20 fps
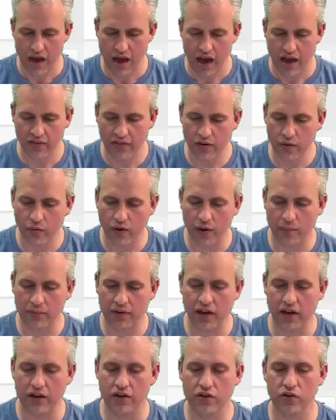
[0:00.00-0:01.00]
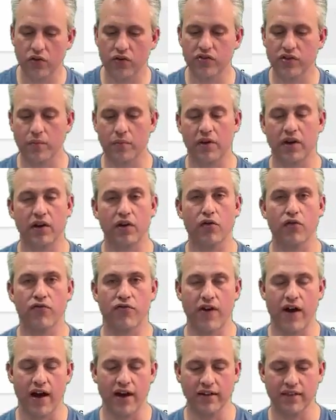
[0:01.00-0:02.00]
And then what I'm going to do is I'm going to go
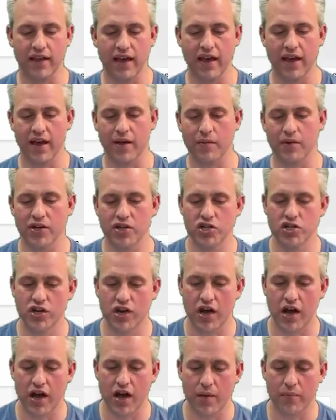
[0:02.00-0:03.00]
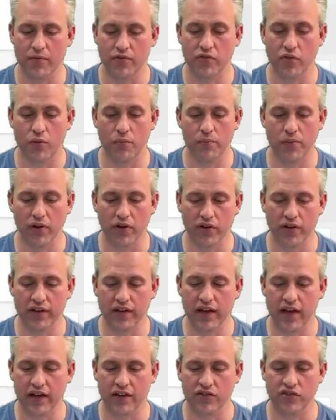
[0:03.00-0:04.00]
find that image. So building
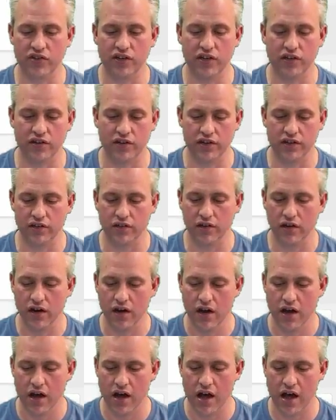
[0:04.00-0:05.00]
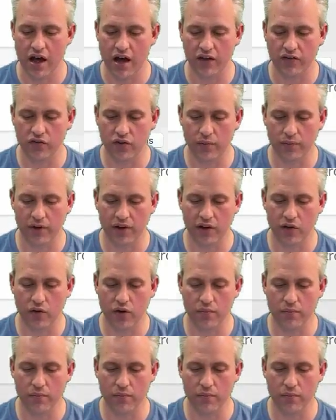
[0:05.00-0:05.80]
exterior. So I'm going to go ahead